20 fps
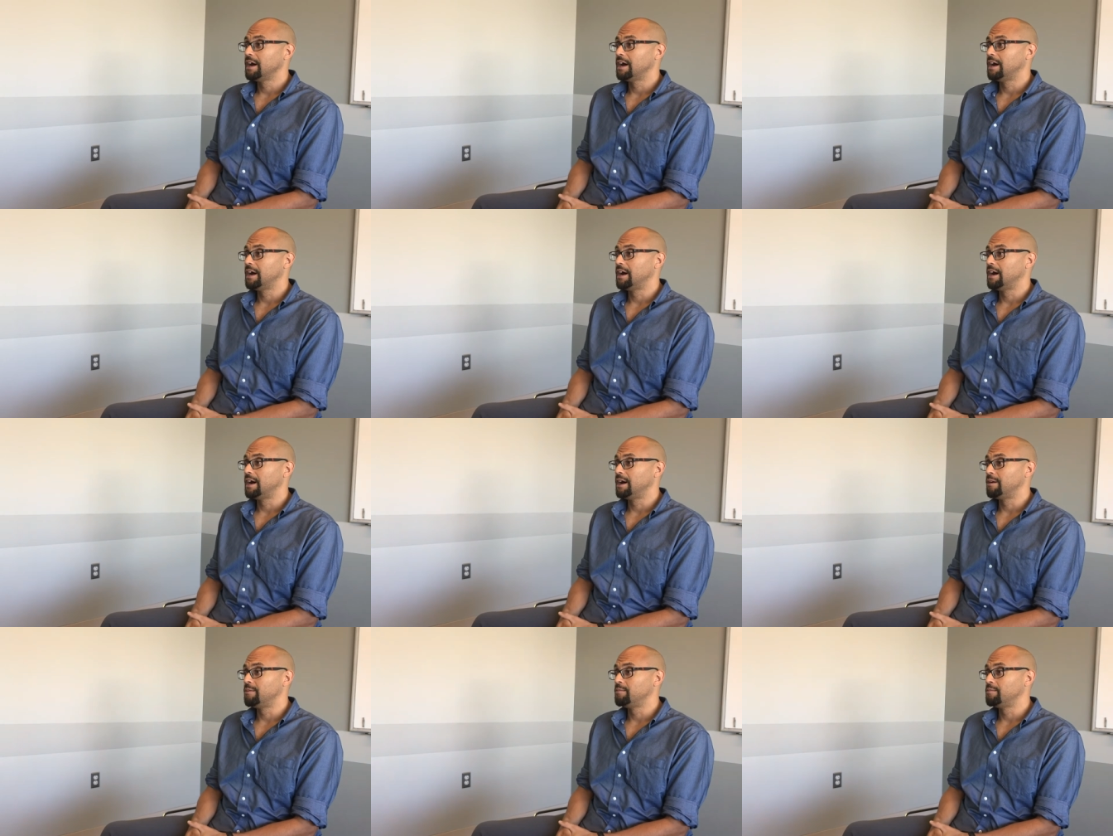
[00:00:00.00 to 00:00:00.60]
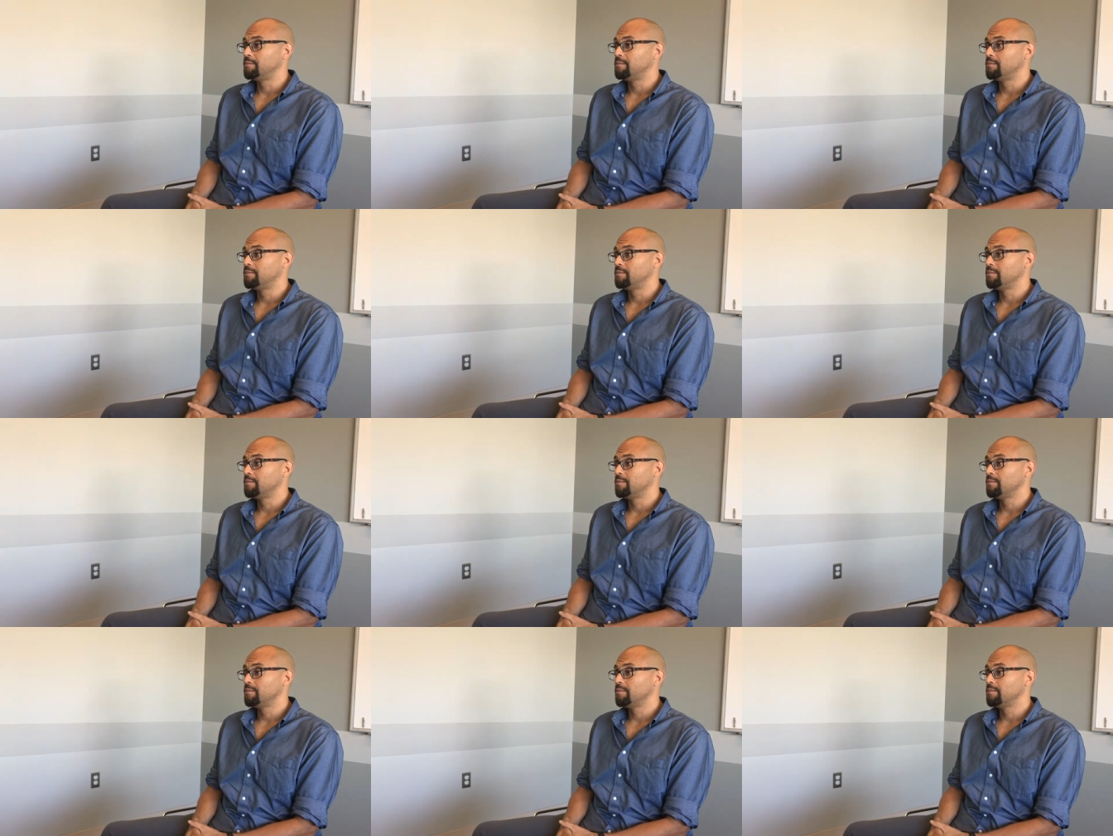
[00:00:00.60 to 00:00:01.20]
Um,
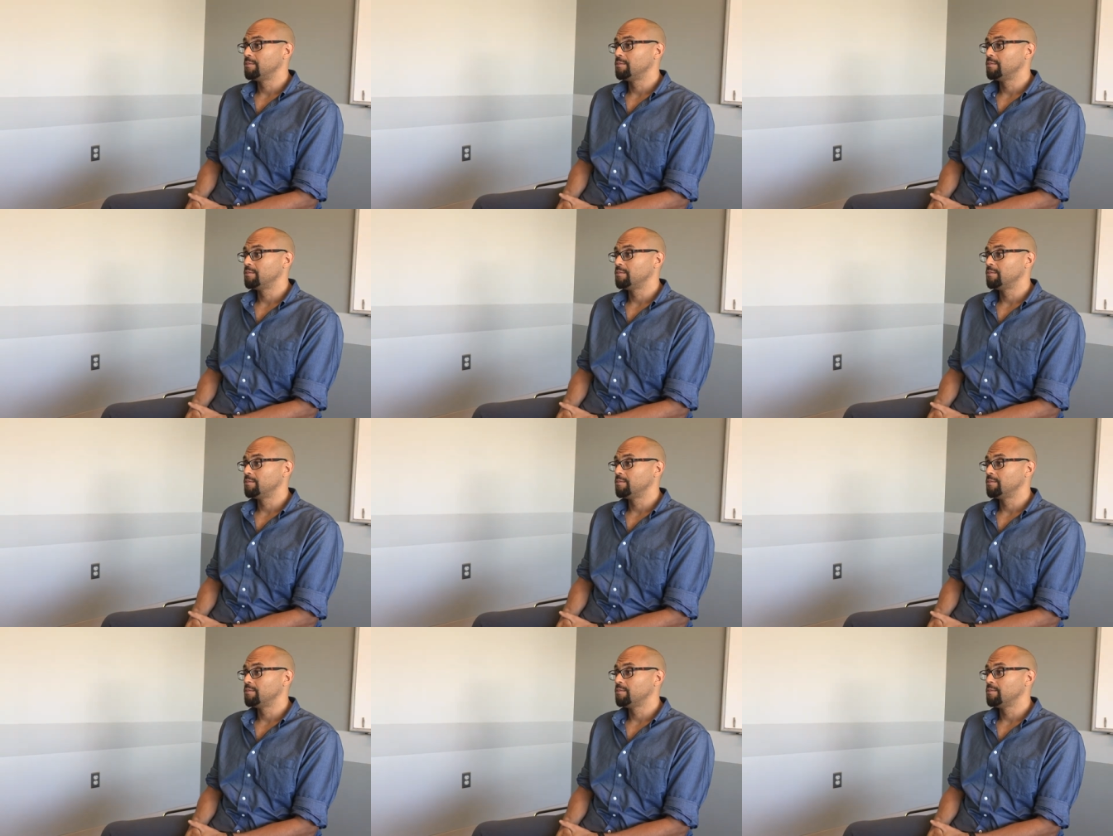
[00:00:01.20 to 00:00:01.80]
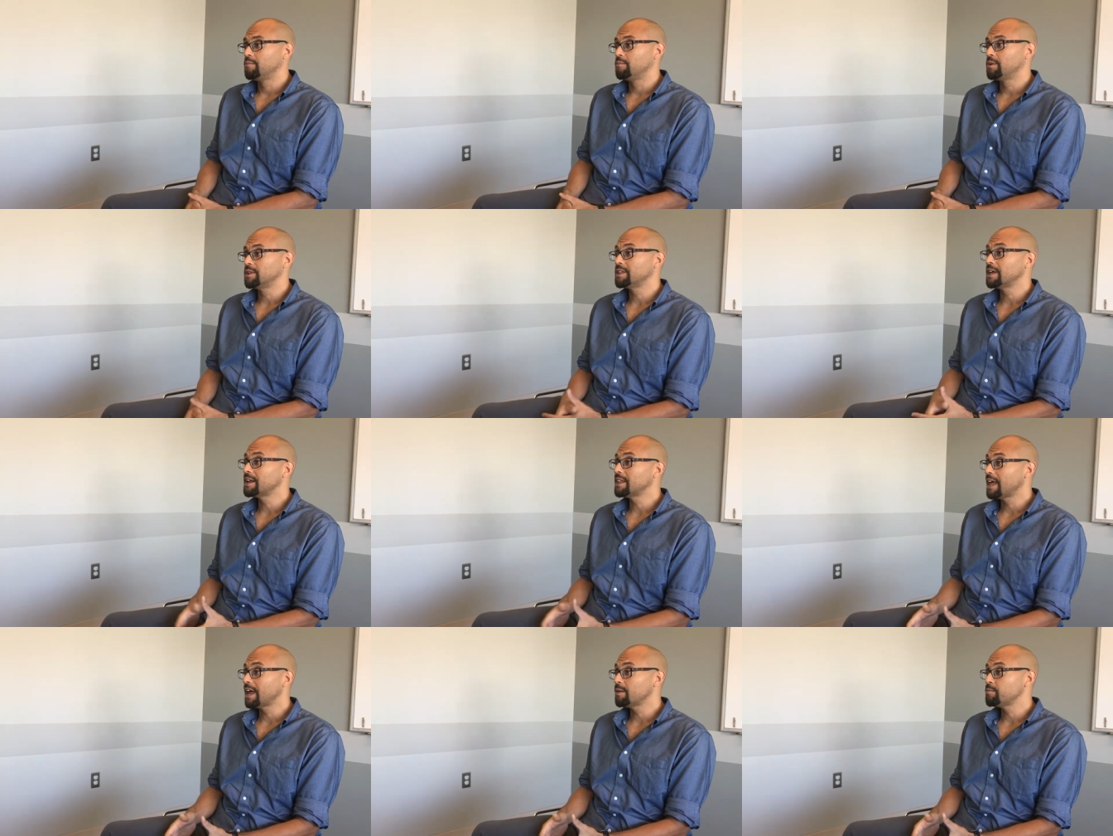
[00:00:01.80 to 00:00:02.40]
but
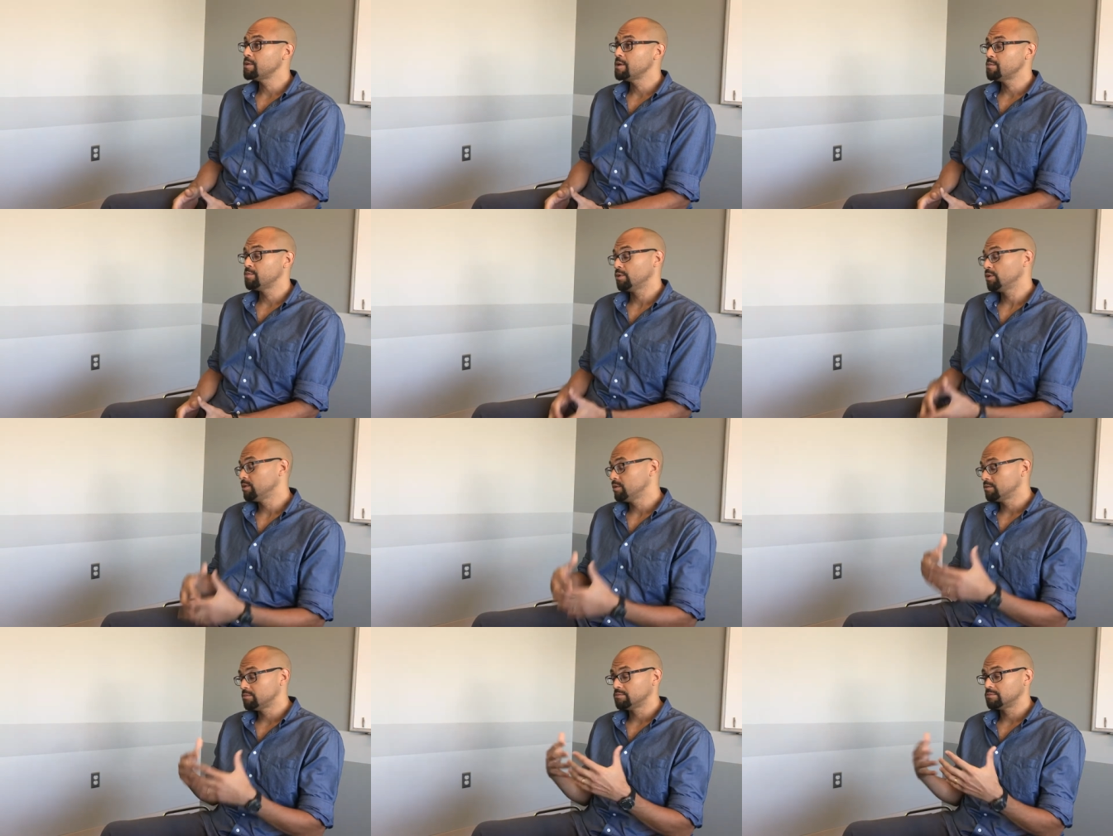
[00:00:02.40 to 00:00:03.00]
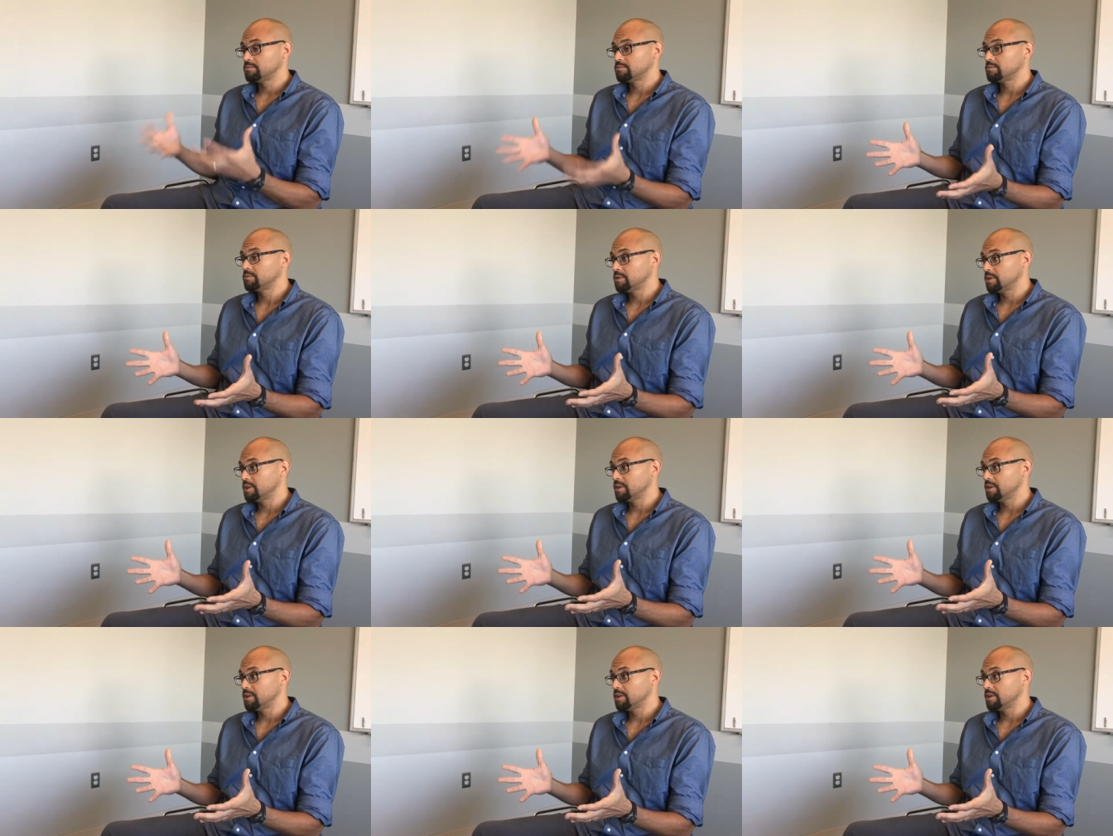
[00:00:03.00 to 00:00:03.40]
then a lot of people